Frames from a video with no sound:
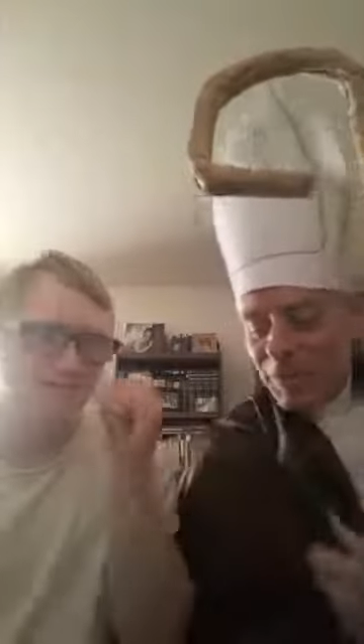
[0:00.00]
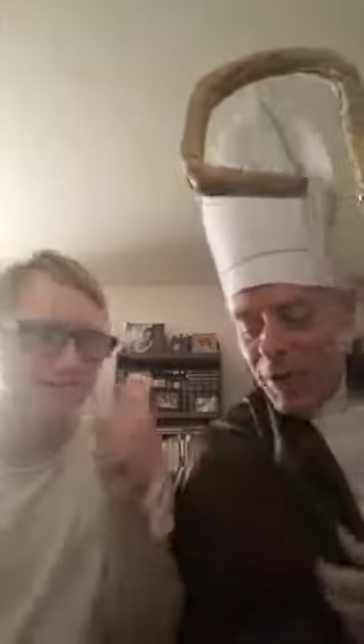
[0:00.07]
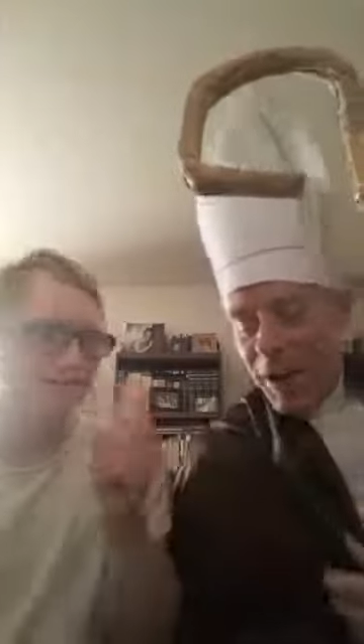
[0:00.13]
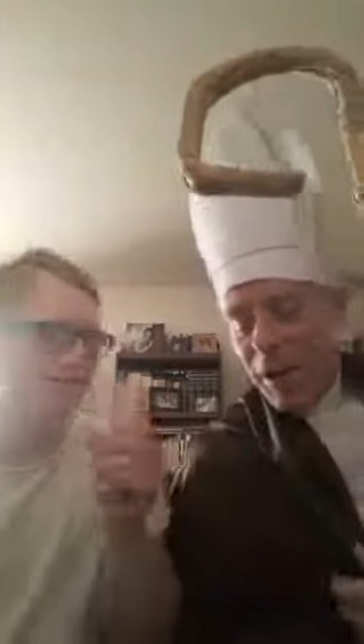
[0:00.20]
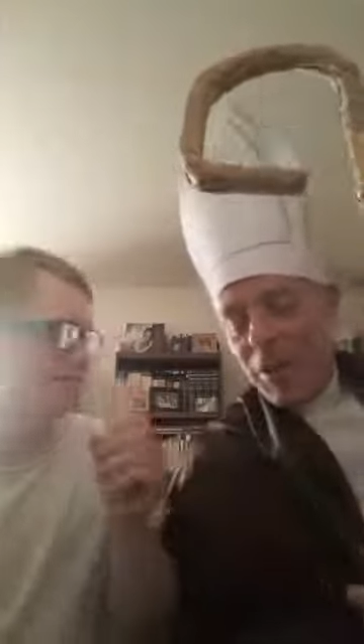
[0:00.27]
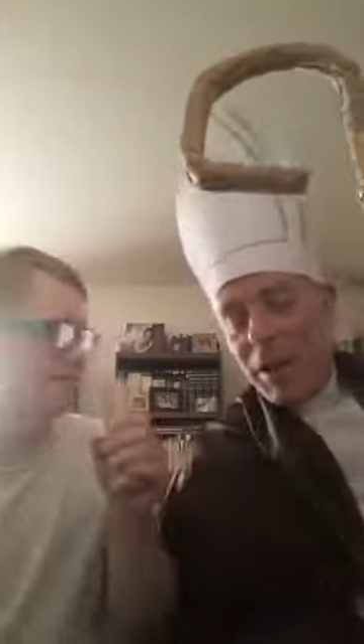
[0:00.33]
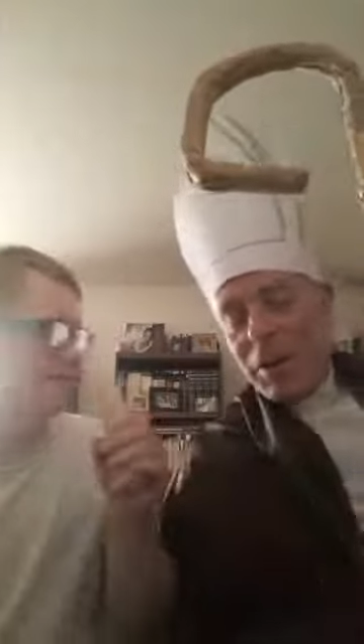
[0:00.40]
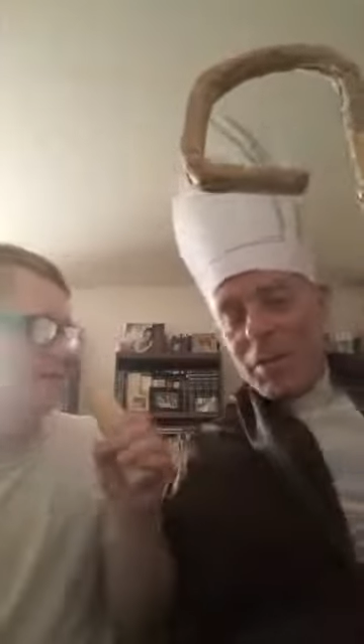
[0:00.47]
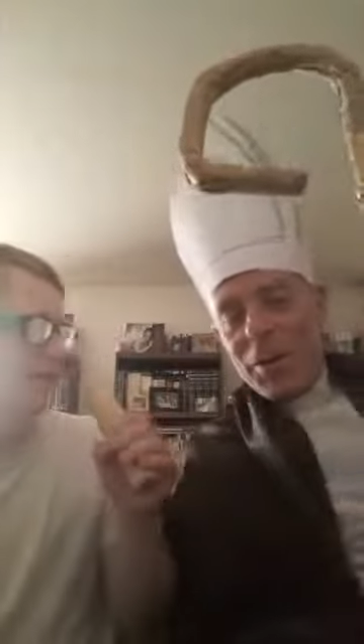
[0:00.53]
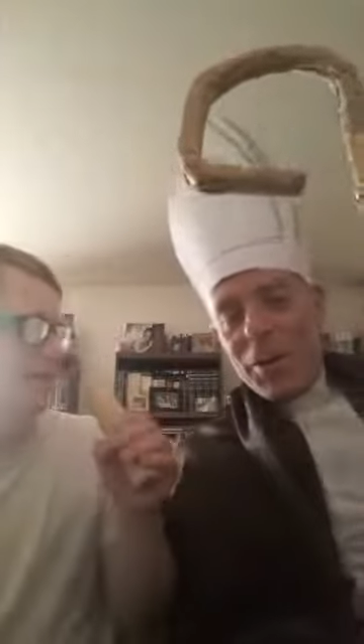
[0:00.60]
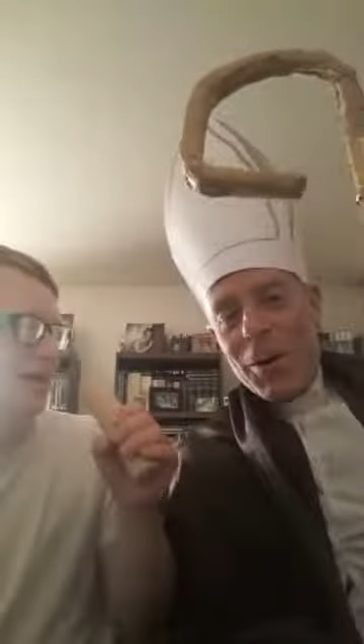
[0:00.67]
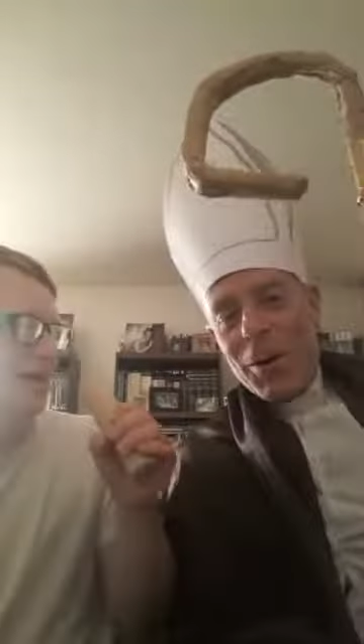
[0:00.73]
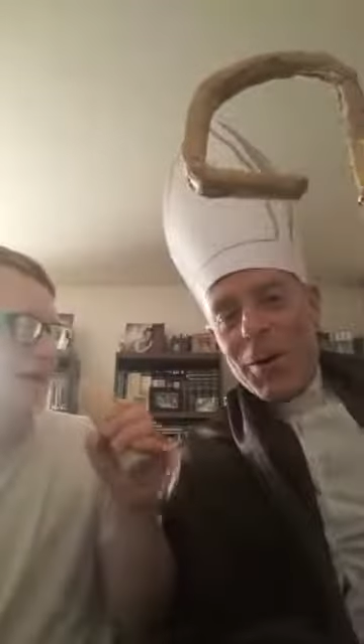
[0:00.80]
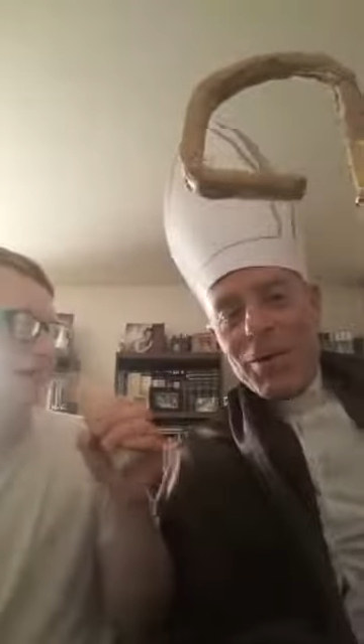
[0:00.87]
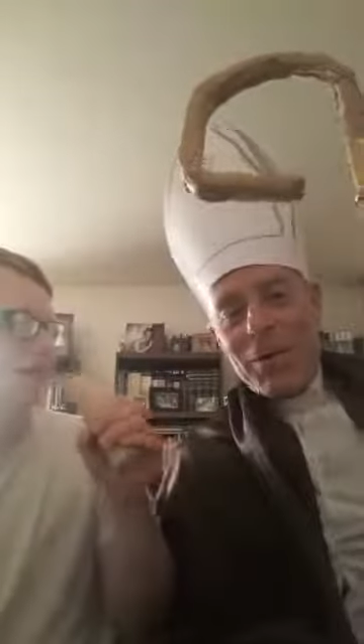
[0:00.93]
I was yes, a
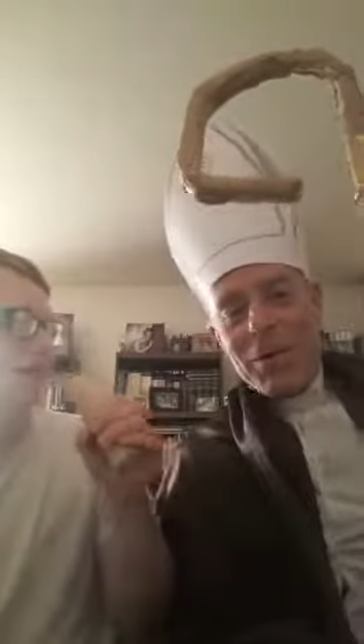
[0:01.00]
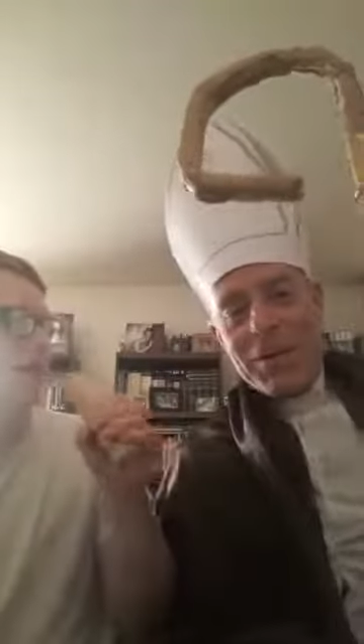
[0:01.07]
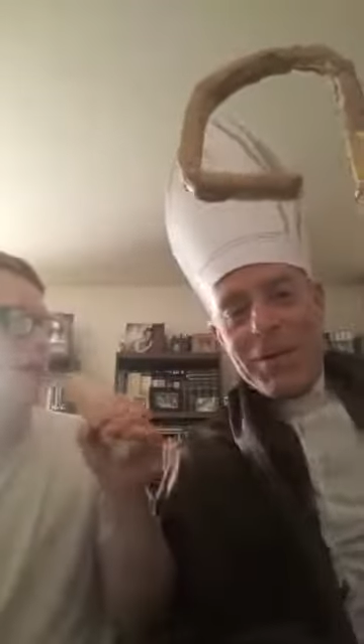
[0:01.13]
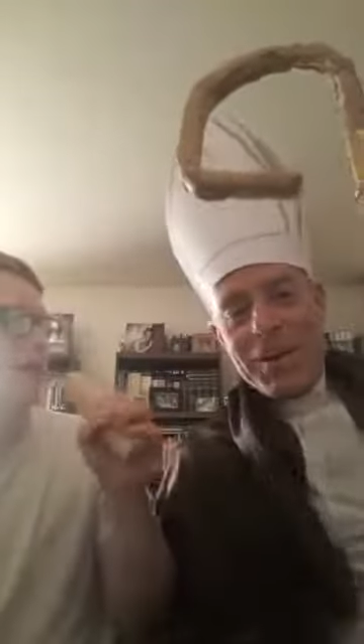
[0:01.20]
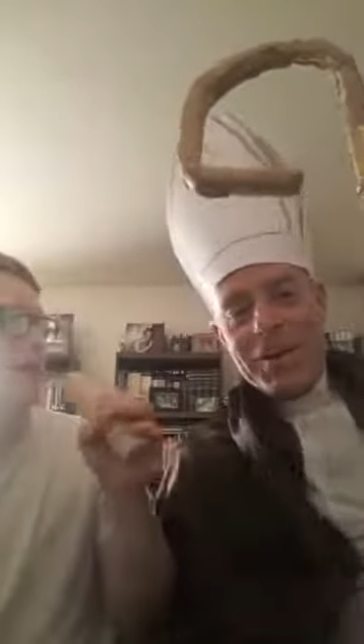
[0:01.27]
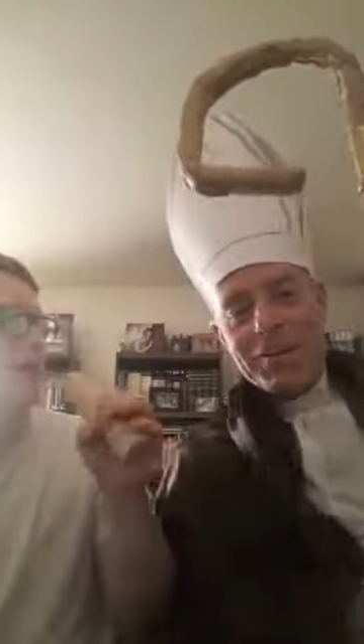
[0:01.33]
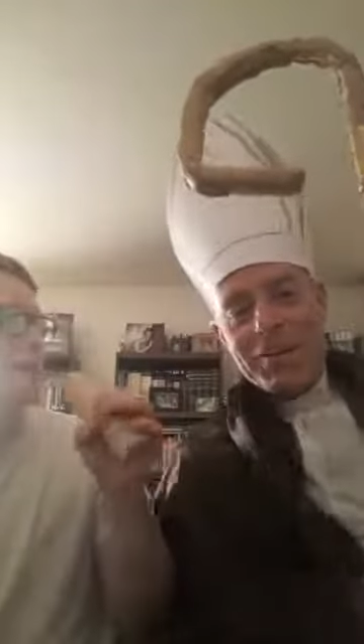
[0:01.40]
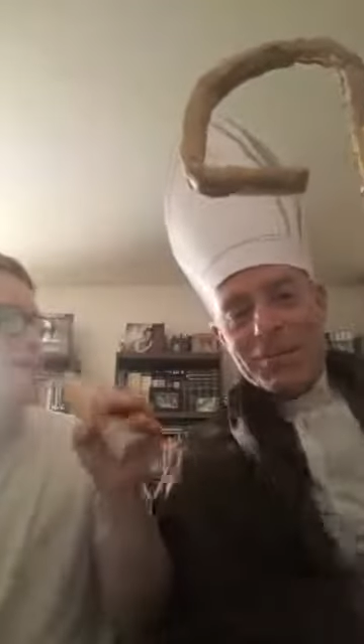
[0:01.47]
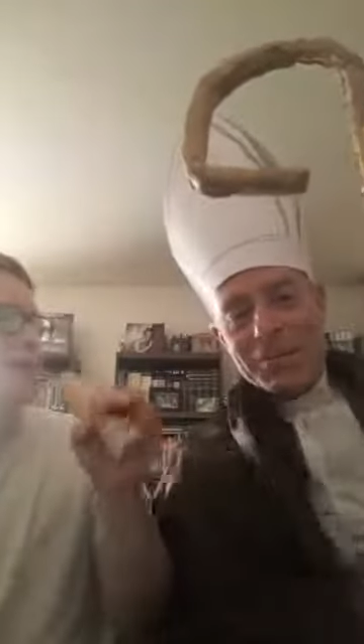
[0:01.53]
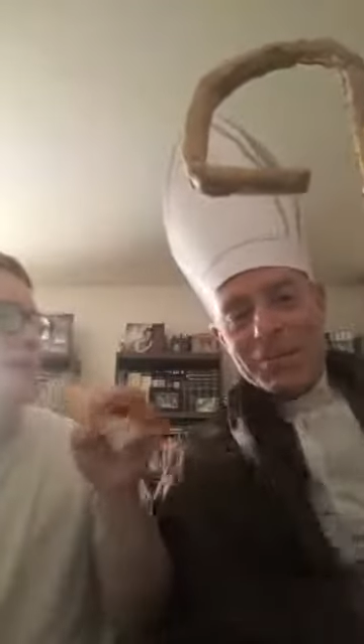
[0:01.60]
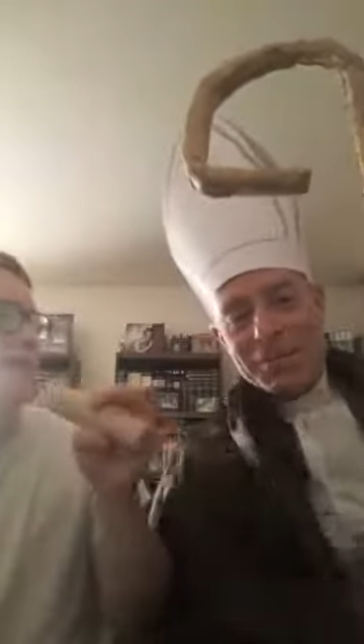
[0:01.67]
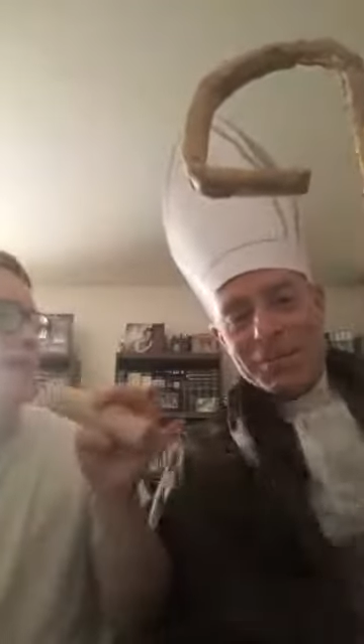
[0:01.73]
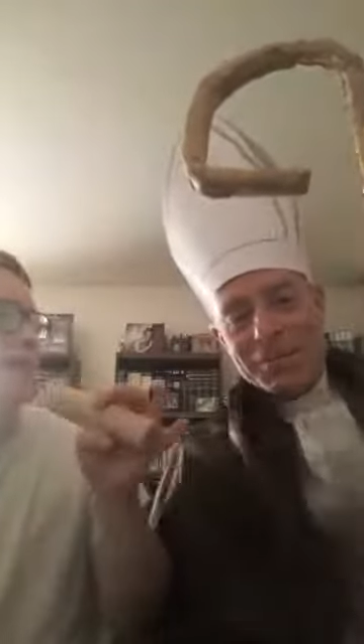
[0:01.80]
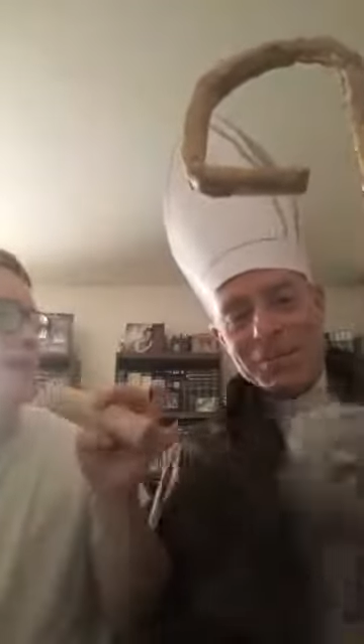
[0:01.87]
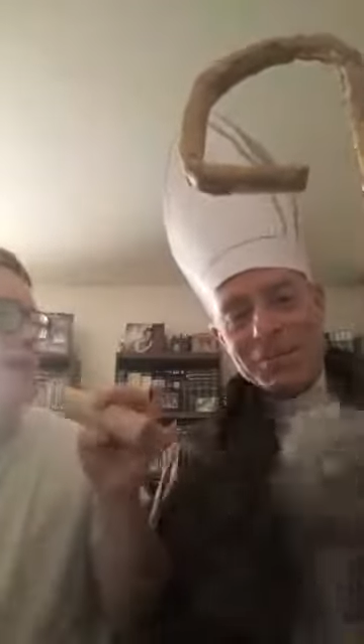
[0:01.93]
Pope. Oh, I, I, can see
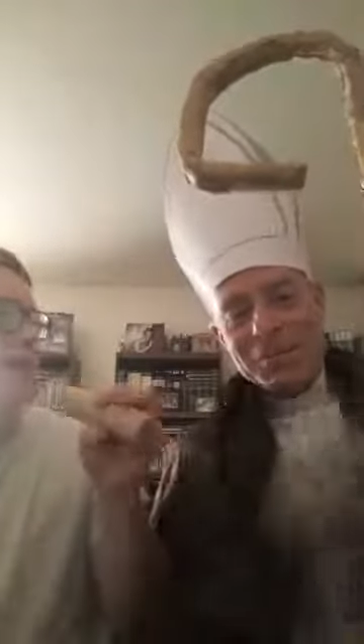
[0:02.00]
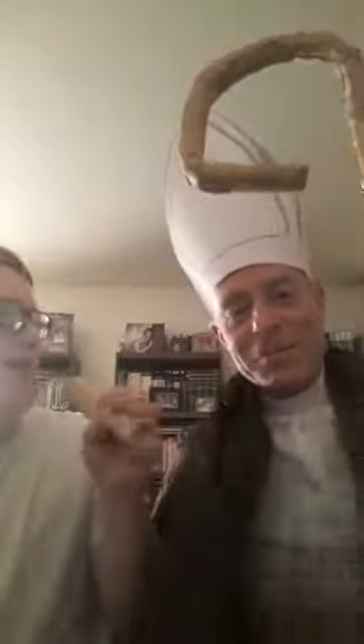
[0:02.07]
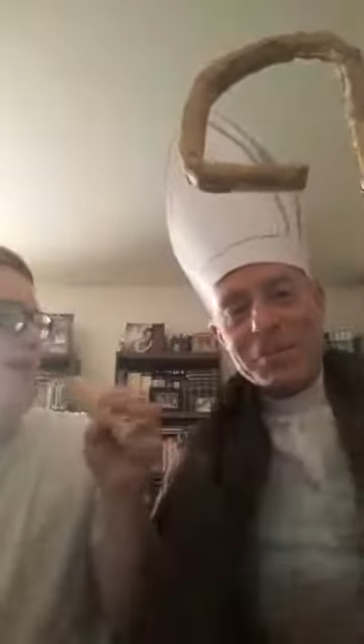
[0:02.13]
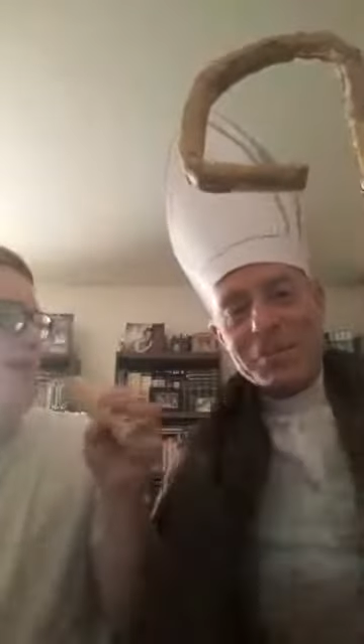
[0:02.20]
that.